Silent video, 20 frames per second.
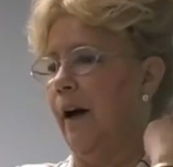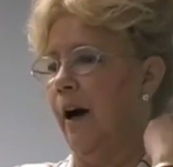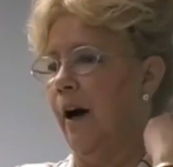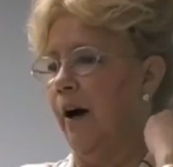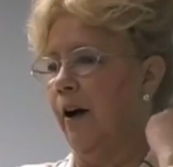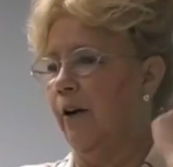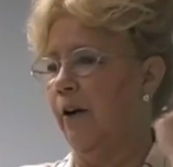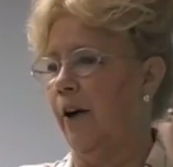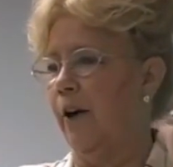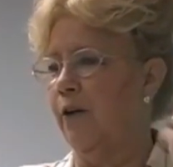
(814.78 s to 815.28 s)

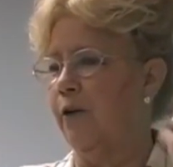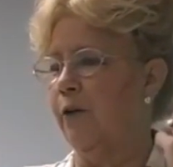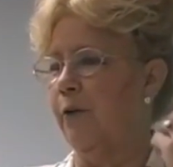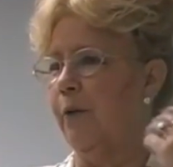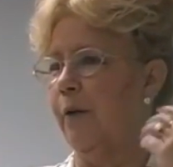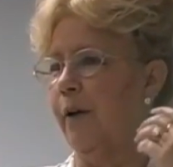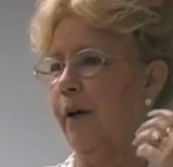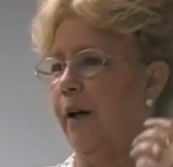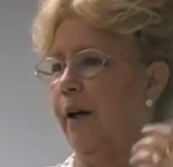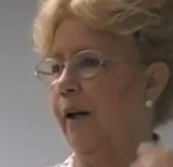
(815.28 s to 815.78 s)
Or across
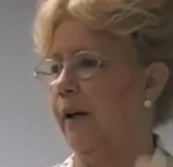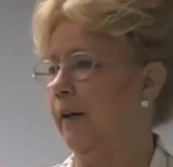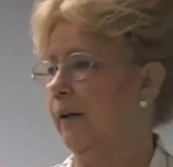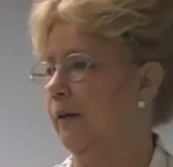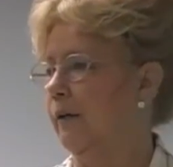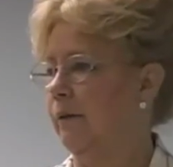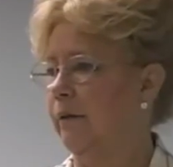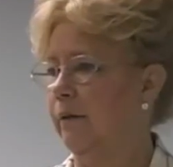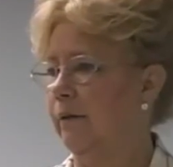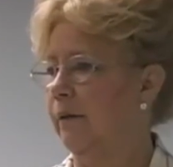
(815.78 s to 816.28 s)
from the
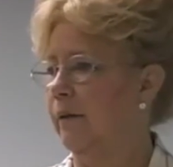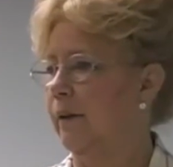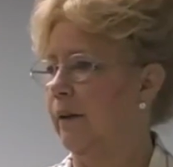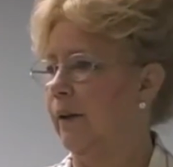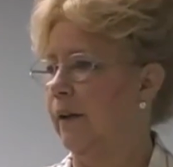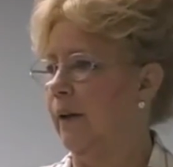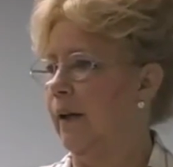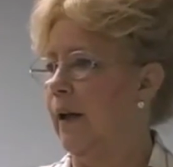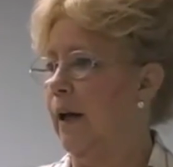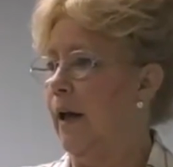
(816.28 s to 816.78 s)
gold?
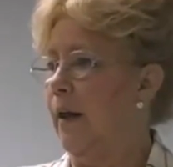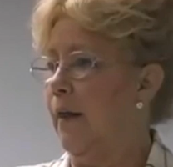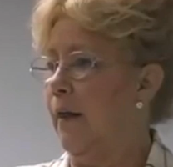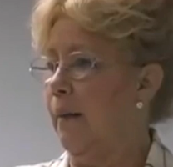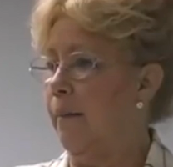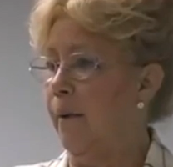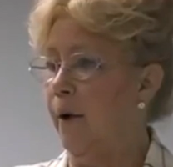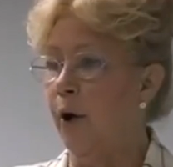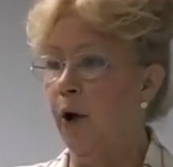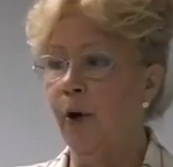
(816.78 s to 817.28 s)

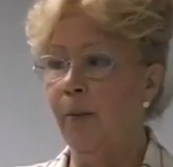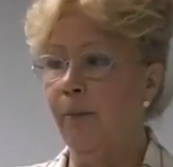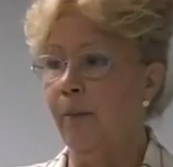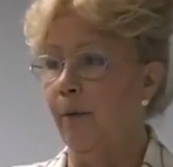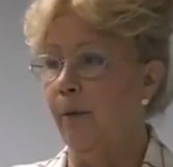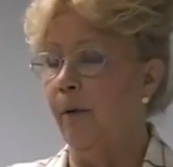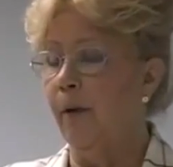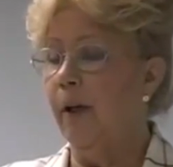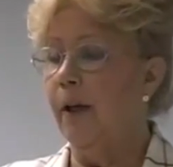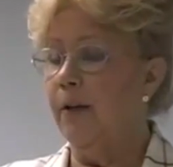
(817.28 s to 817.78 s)
The
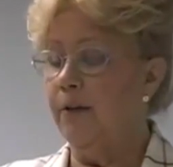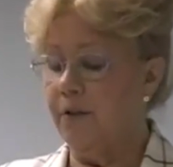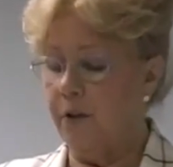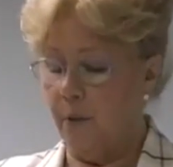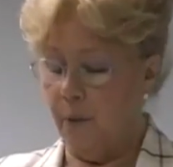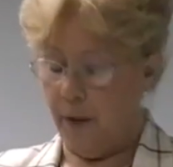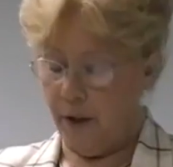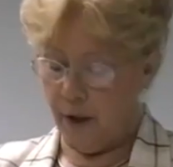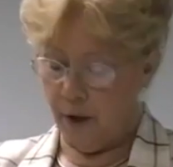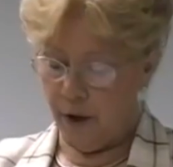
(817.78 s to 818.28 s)
purple.
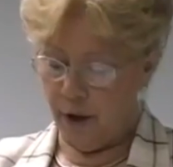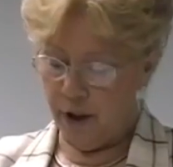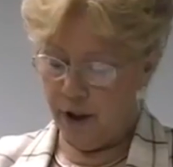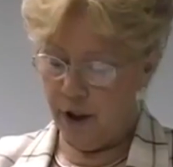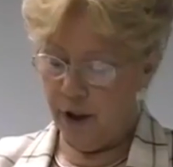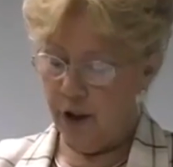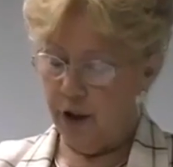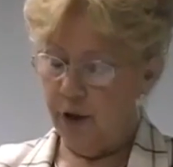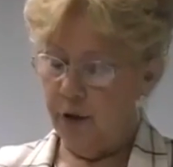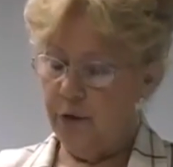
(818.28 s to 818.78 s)
So we're going to
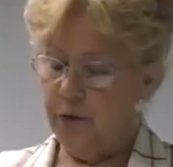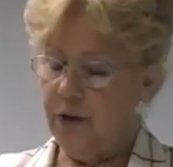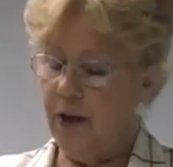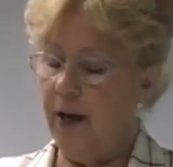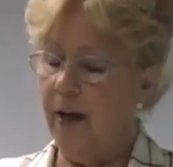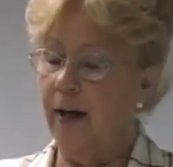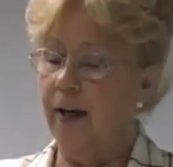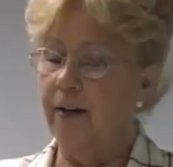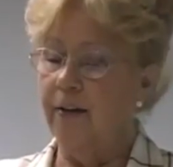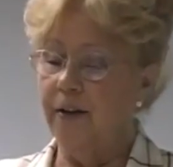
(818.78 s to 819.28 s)
use
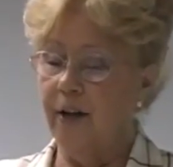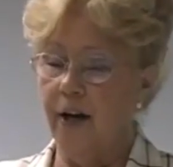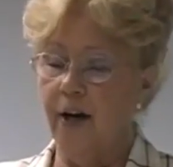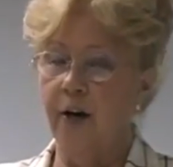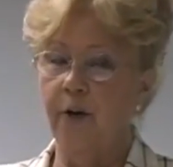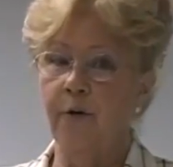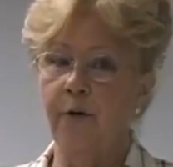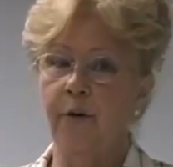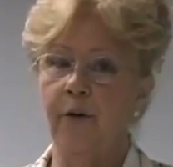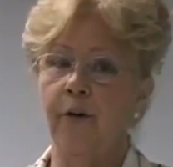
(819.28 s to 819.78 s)
a
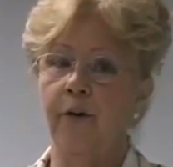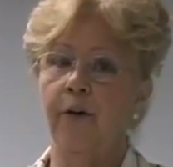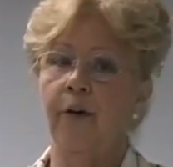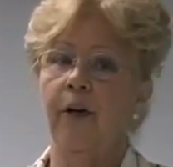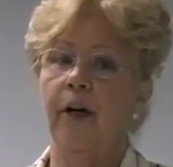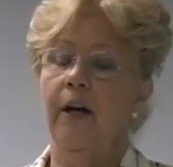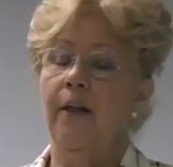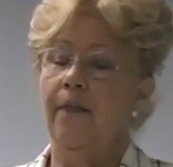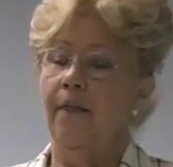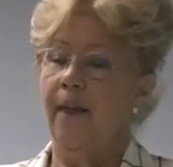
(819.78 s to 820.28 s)
toner
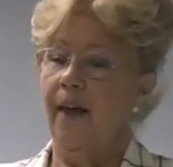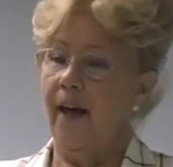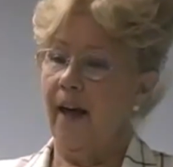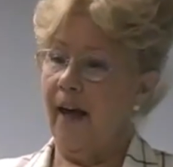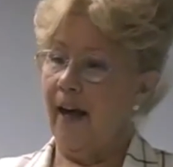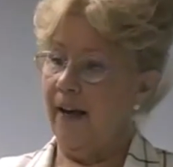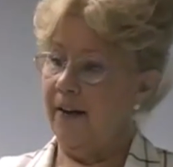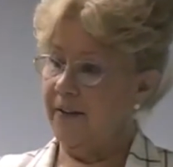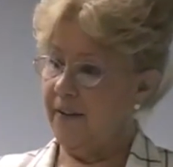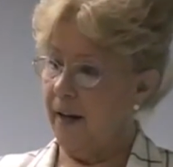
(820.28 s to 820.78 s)
that
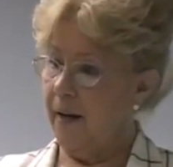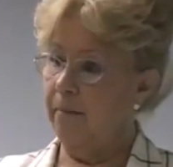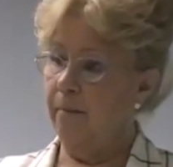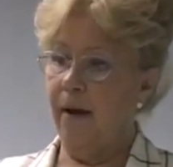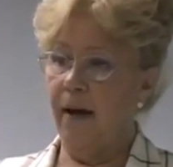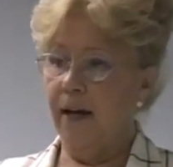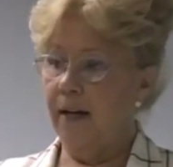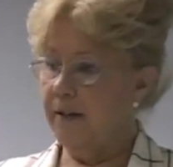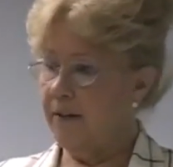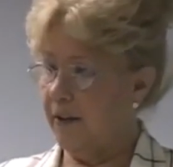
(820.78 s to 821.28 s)
has a
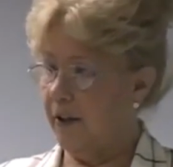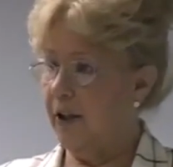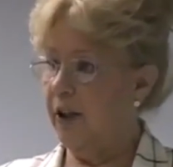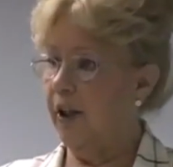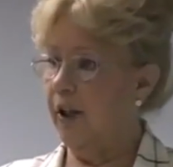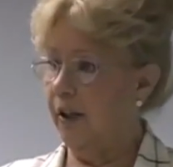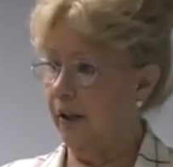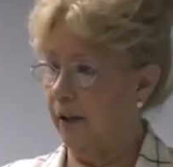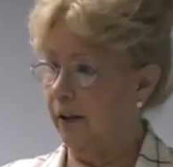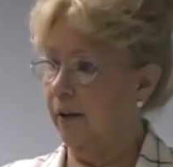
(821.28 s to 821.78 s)
base
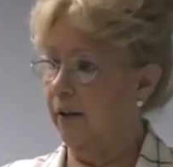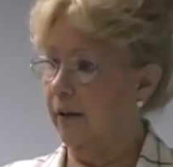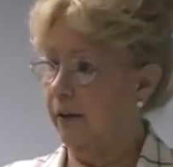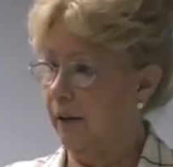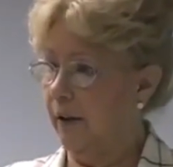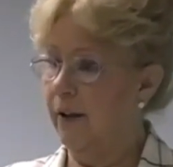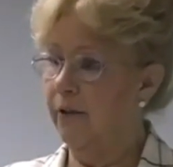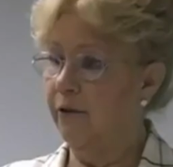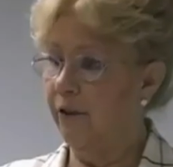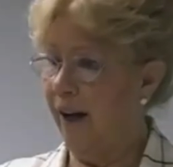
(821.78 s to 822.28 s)
color
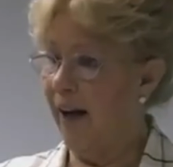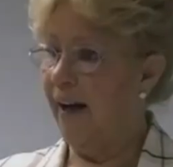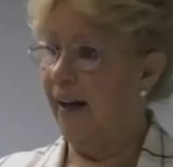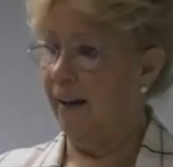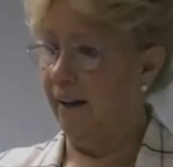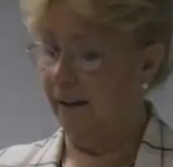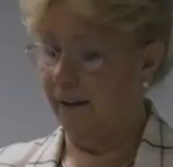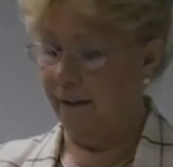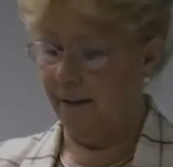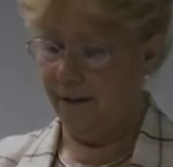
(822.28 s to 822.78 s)
of
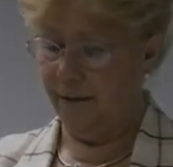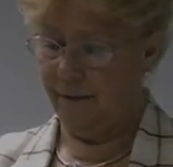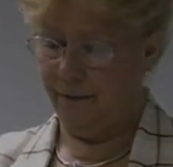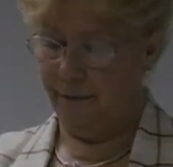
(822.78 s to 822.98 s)
violet.